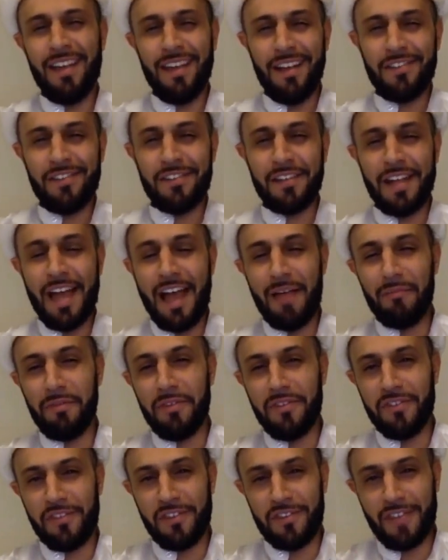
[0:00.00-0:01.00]
Islam
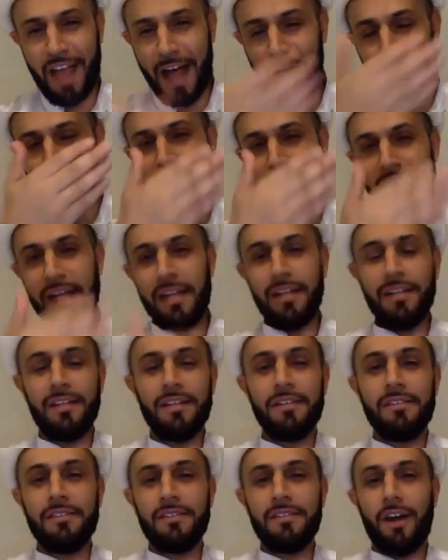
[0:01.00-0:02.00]
is this
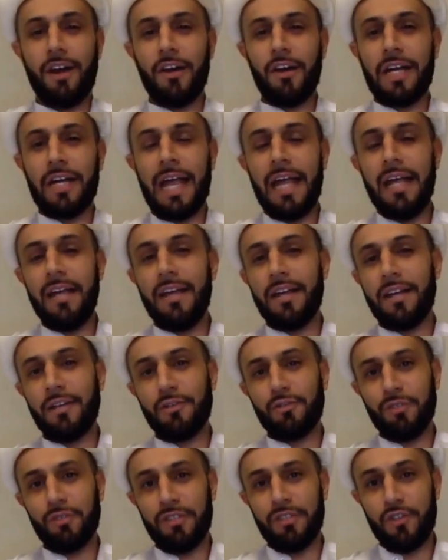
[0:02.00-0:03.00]
outdated, archaic
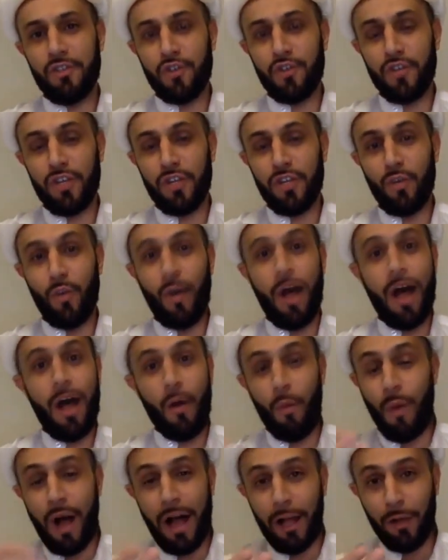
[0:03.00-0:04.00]
tradition,
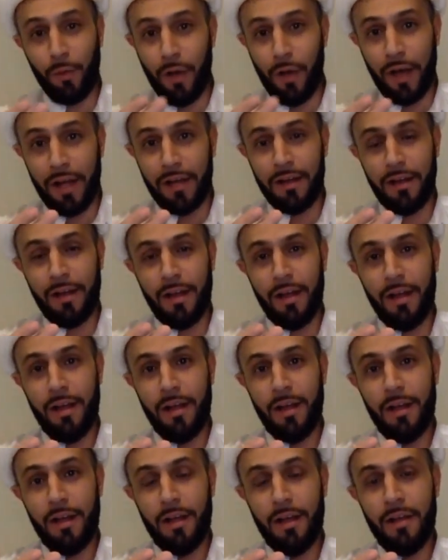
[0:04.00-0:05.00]
while, while what?
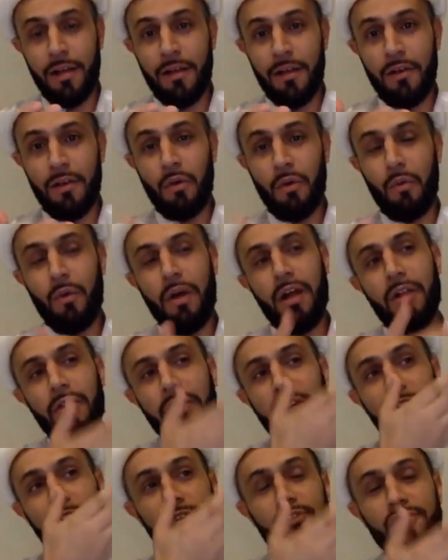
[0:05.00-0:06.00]
While
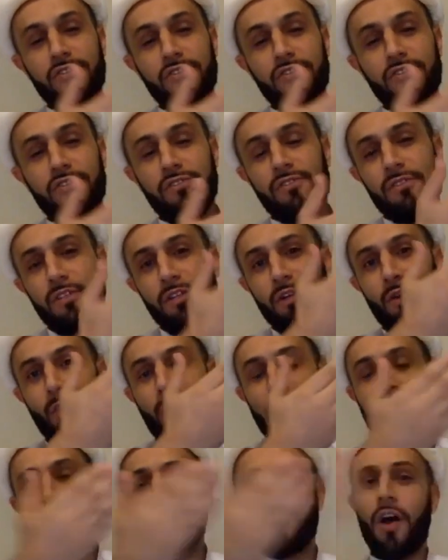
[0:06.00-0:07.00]
these, you know,
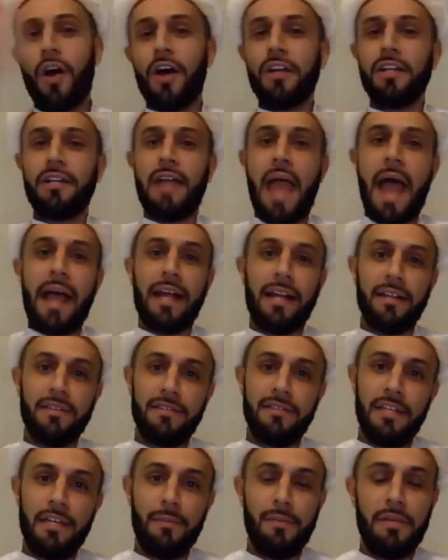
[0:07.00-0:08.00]
what's taught in
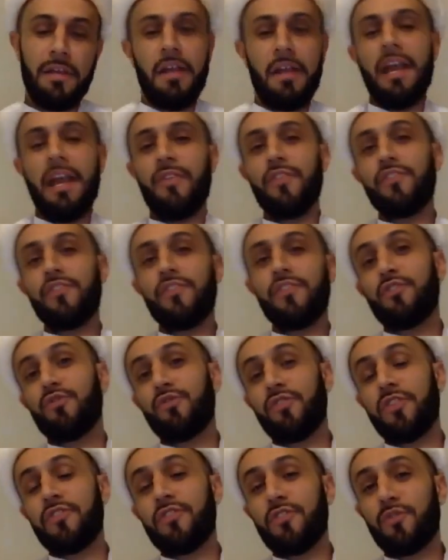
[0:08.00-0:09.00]
academia, yeah, this is,
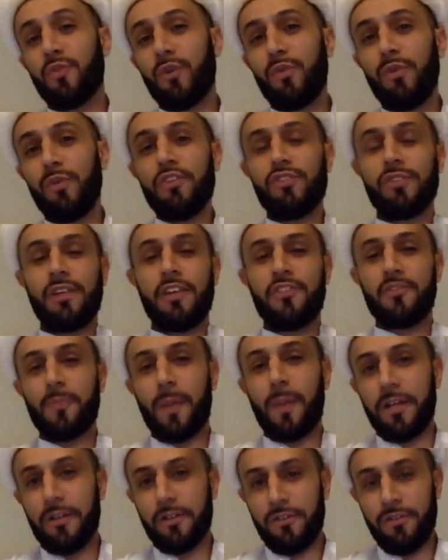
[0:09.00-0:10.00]
this is what we should
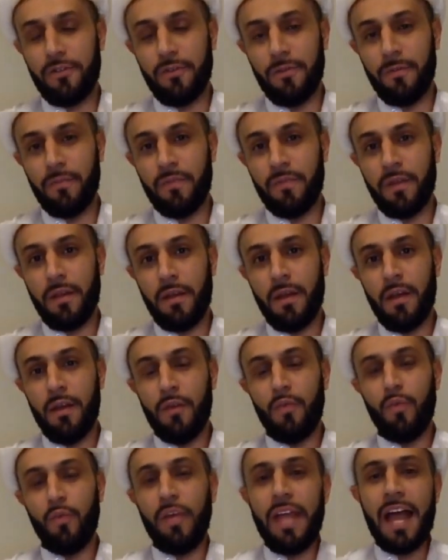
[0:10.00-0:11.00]
aspire to.
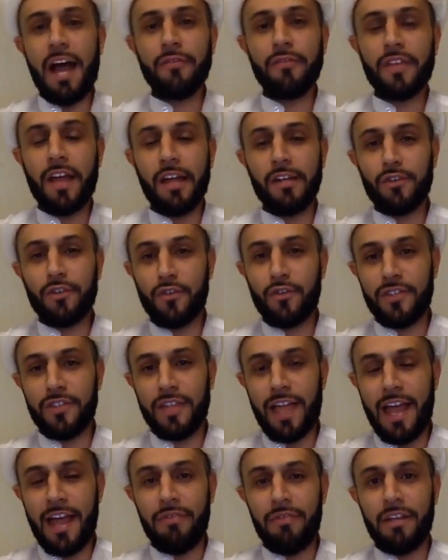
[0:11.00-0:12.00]
We have to
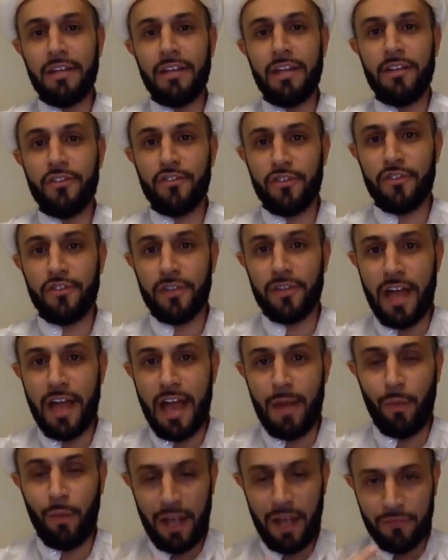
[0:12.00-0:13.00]
understand that
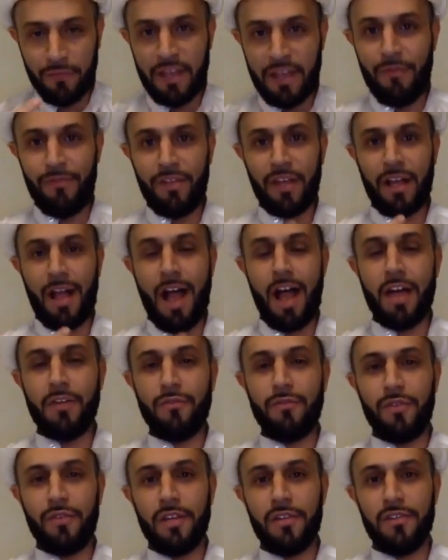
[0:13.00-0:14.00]
Islam, we have to have the
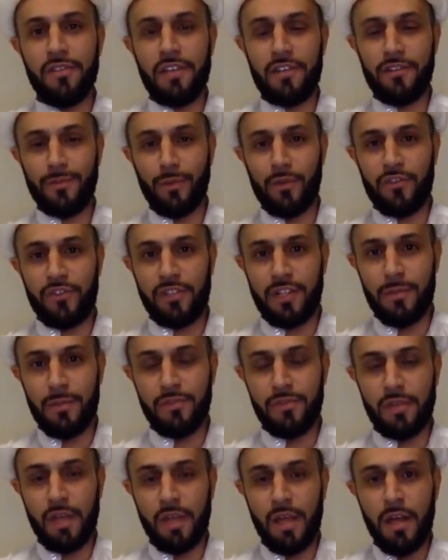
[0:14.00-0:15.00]
confidence as
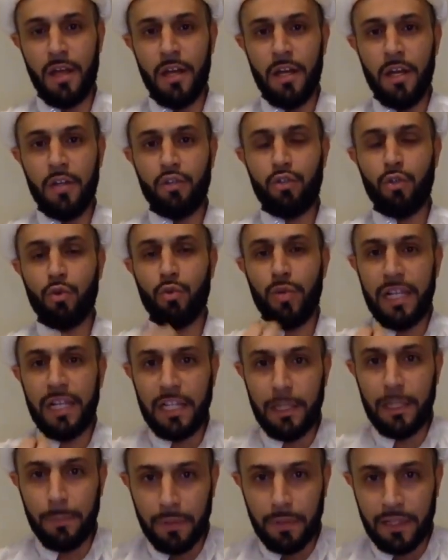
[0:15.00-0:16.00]
Muslims to really
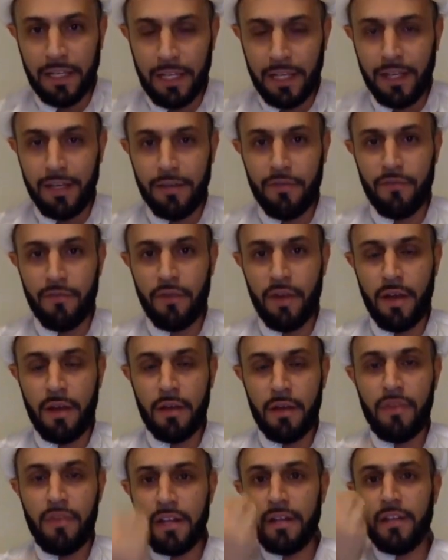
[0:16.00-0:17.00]
believe
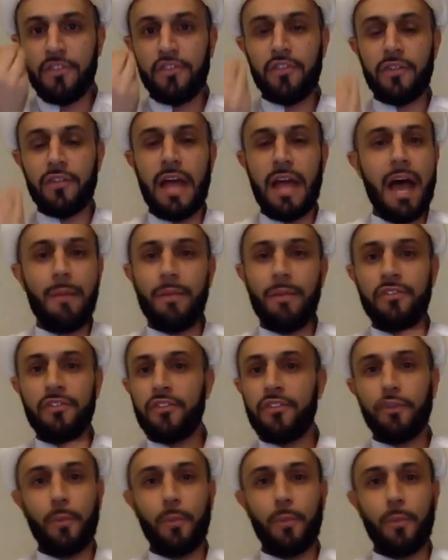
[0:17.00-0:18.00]
that Islam is a
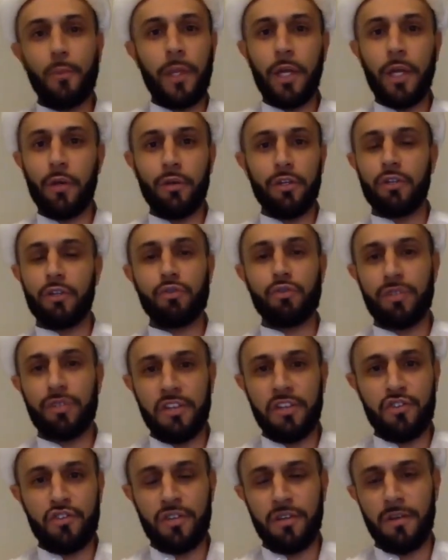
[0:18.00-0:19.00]
superior
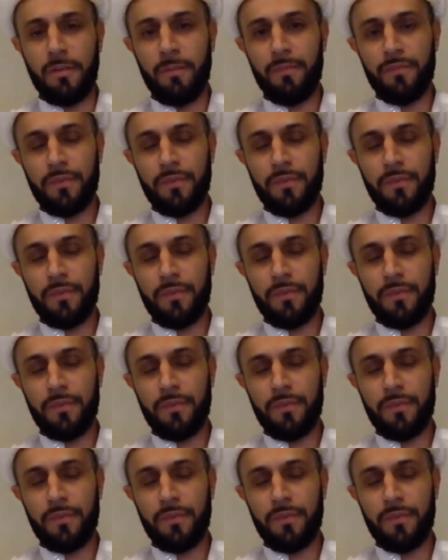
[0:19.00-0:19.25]
tradition.